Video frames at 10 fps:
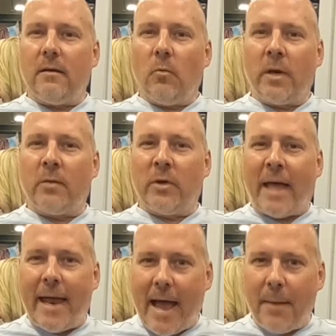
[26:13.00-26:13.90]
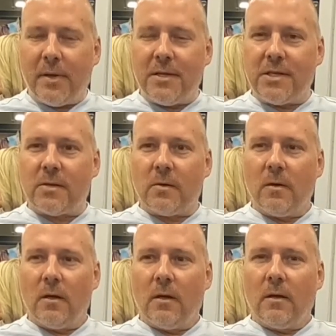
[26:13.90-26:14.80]
when that happens...
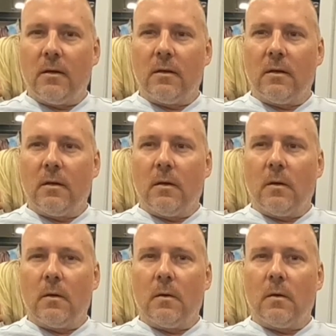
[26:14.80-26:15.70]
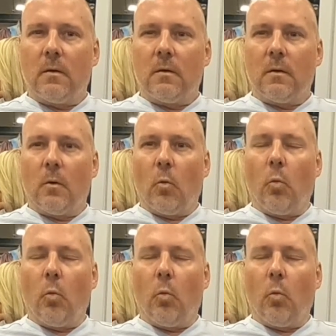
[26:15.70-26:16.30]
When someone's